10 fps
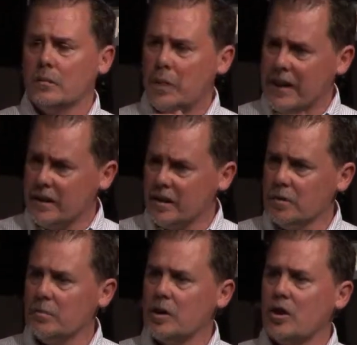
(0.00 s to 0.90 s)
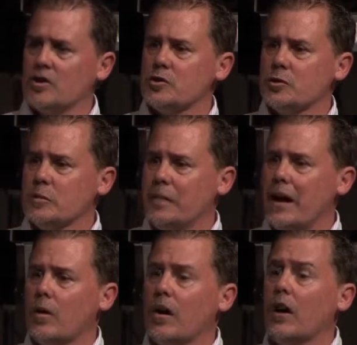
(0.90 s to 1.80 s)
by Him, but also to
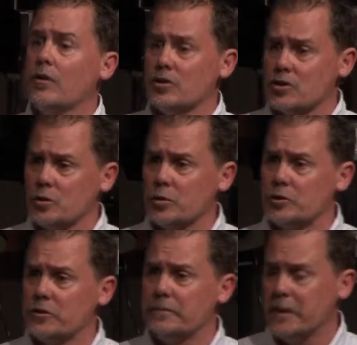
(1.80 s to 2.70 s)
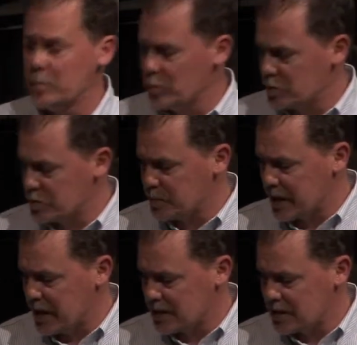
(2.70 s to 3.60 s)
empower others so that we treat people with
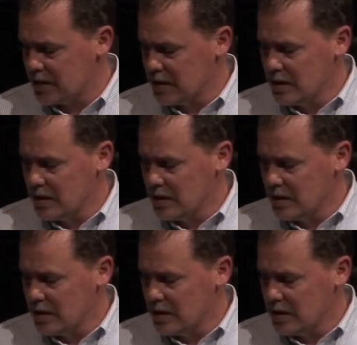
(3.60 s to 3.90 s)
respect